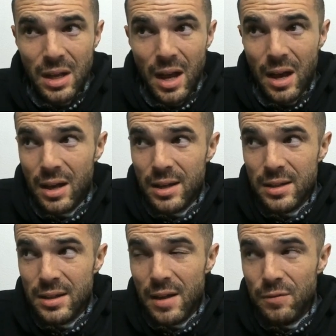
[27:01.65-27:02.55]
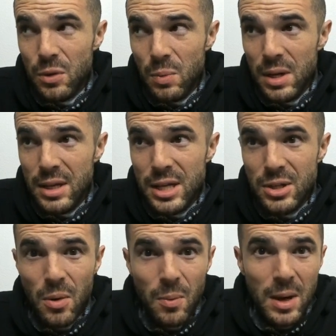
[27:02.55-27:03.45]
Uh, if you really
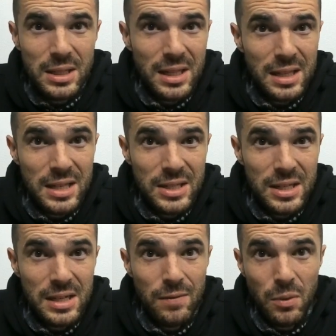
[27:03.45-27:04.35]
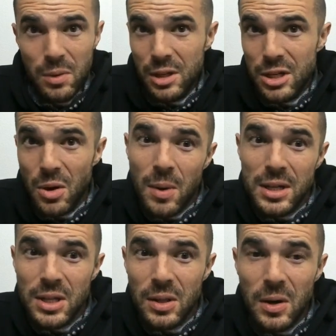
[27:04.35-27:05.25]
don't want to listen, if you really don't
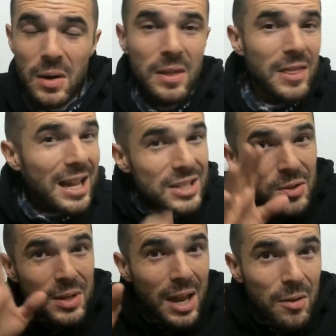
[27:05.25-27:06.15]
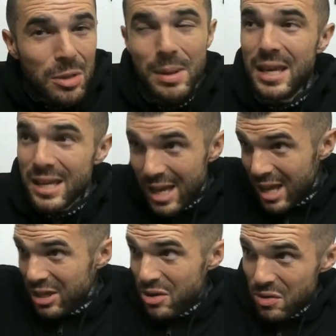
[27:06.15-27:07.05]
want to learn, that's okay with me.
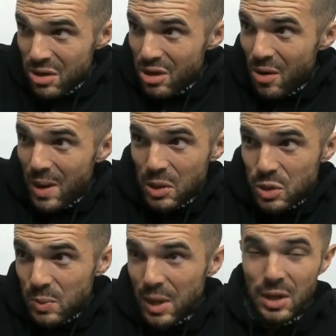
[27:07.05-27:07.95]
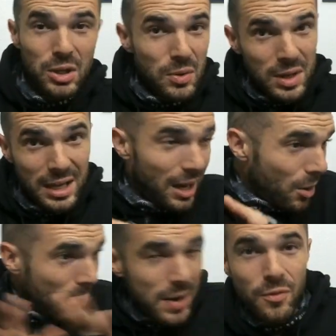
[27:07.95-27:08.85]
You can go elsewhere. You can get
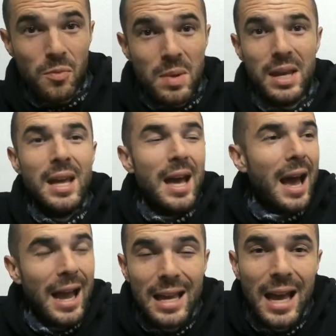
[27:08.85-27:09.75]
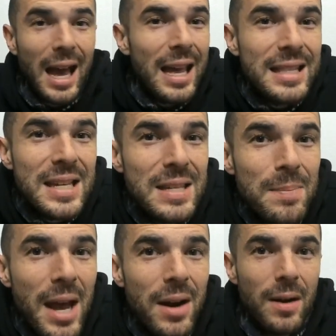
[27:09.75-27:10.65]
away from me. I. It doesn't
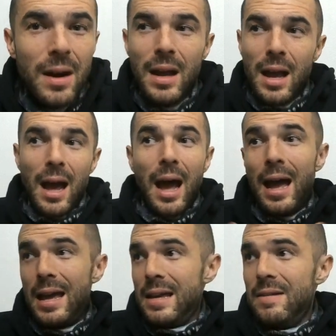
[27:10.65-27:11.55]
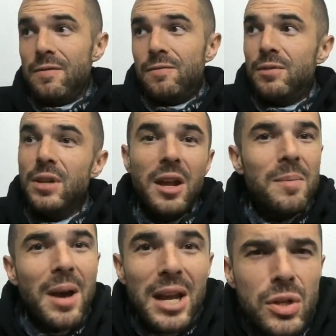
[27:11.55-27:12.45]
matter. I've
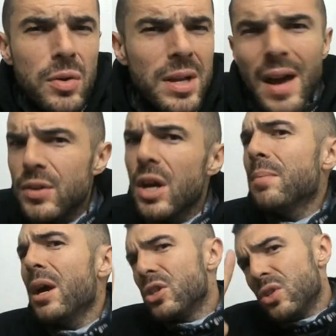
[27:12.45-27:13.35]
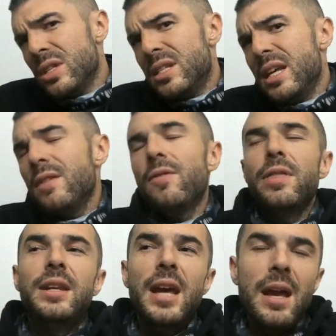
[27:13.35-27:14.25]
done my duty. I've done my good deed for
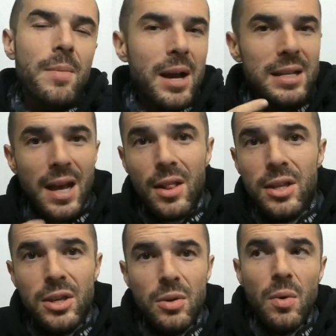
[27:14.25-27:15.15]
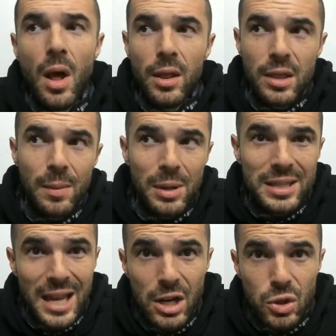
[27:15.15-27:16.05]
the day by telling you the
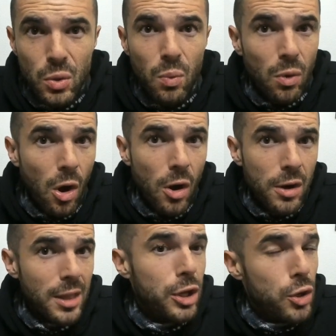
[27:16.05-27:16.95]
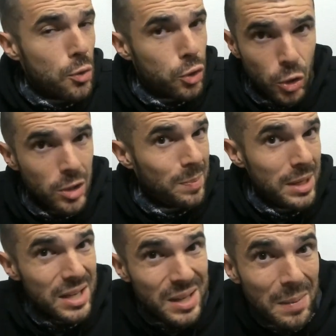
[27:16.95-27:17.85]
potential wrong that you could
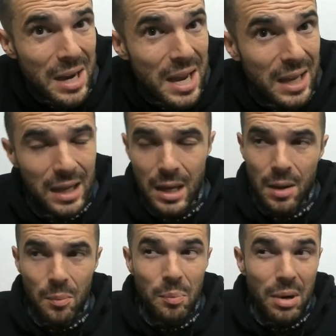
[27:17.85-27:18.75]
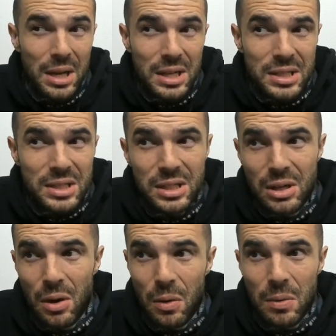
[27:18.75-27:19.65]
be committing. But,
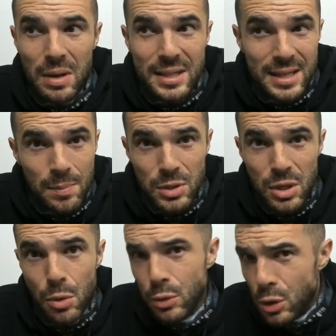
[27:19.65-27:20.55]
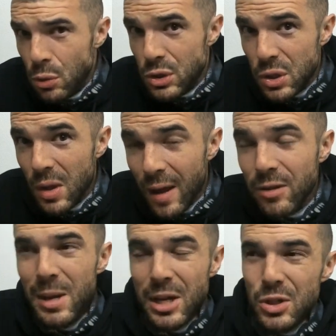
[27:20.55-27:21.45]
you know, it's up to you. You still have
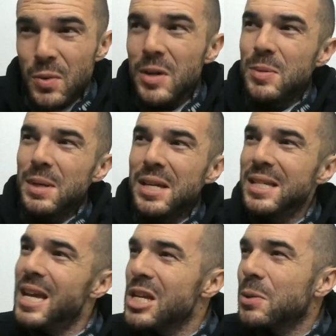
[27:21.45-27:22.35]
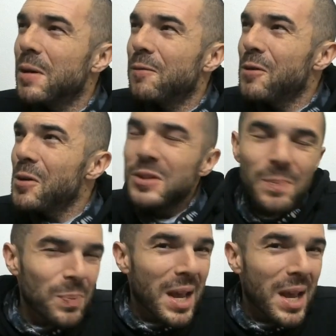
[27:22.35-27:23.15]
to make a choice because guess what, folks?